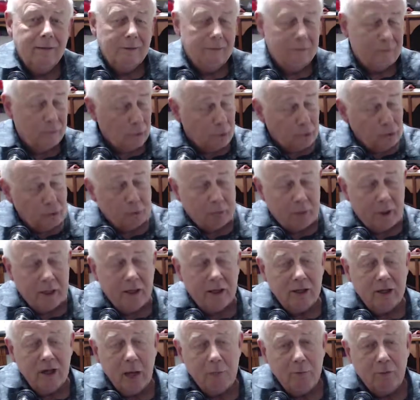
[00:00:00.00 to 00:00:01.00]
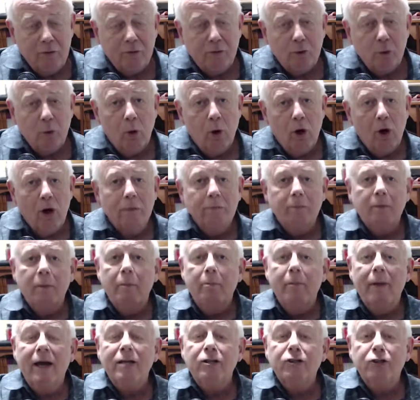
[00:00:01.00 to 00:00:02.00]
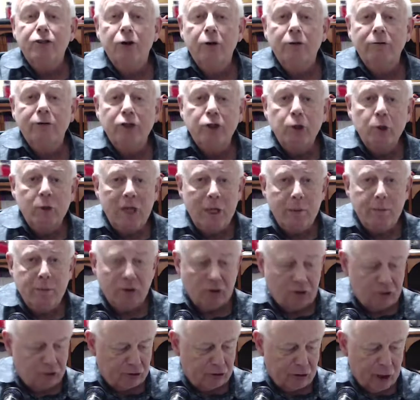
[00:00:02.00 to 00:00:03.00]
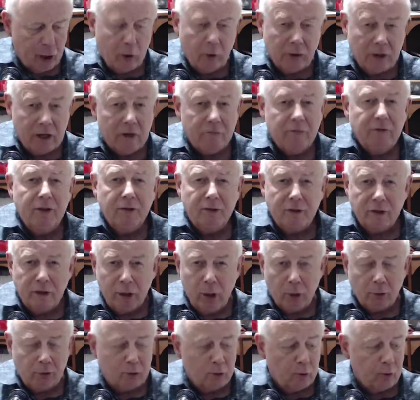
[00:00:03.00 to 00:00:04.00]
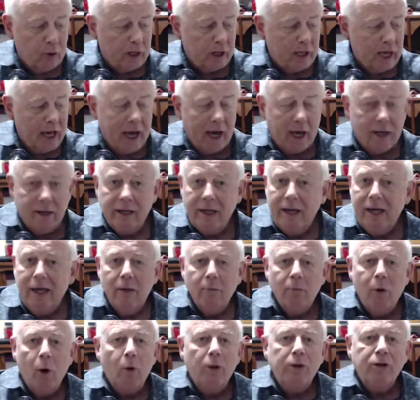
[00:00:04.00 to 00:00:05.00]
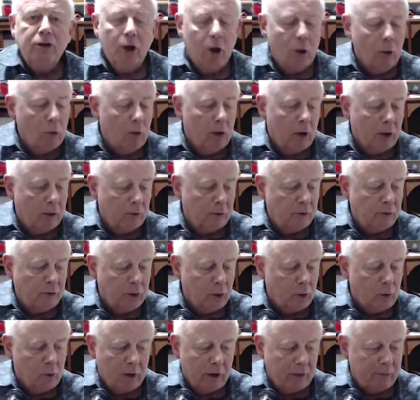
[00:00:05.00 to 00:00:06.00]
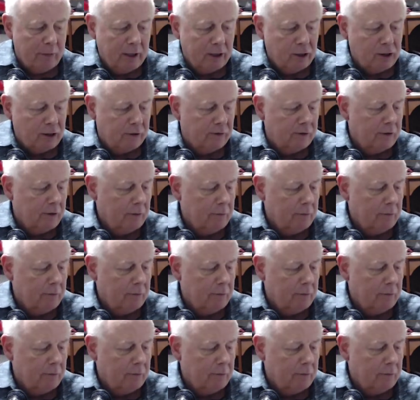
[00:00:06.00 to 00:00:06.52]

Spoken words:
You can speed it up if you want, but make sure that you keep it slow enough that the notes ring out. What we don't want is we don't want a bunch of.